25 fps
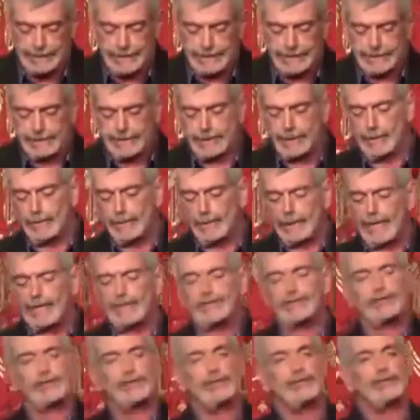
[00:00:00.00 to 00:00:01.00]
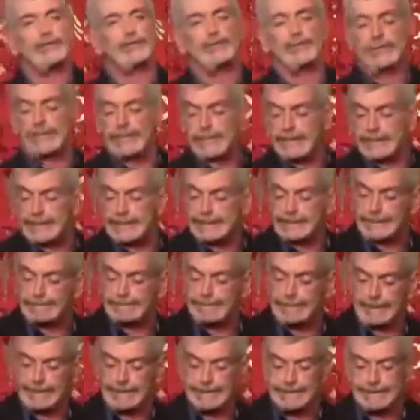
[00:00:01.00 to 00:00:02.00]
You know, well, I should do this,
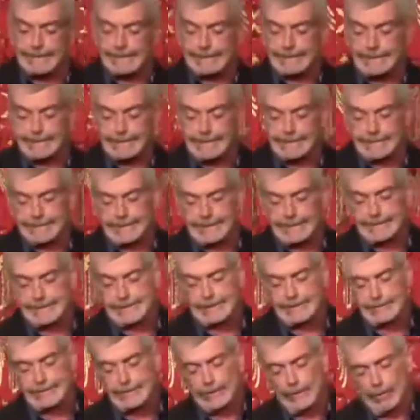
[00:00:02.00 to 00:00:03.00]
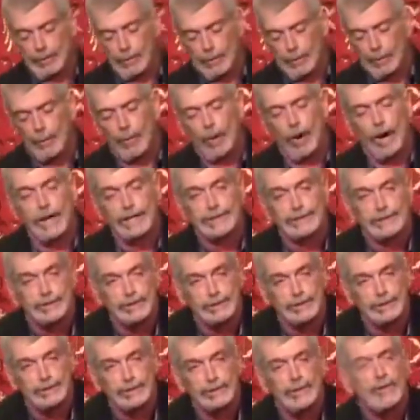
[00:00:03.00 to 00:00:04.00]
but oh, I just don't want
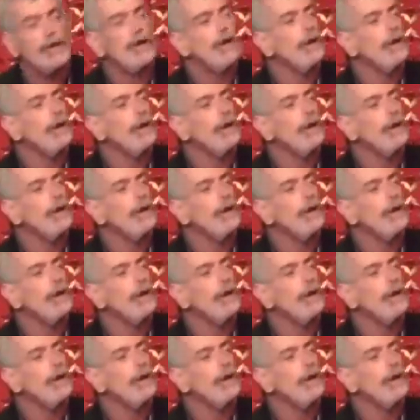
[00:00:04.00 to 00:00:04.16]
to.